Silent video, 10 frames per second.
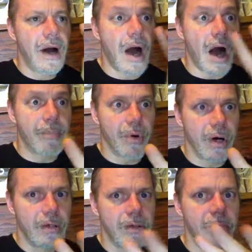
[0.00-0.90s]
Opera,
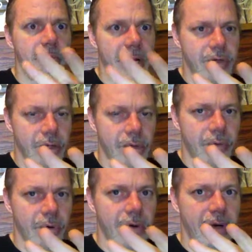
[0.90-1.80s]
majorly
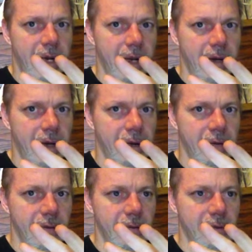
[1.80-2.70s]
important and
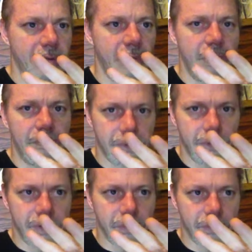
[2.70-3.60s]

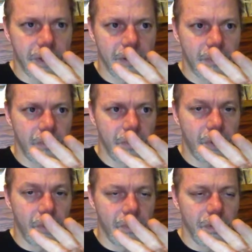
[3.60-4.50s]
influential throughout the
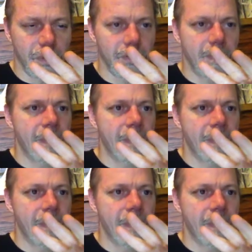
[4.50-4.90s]
known world.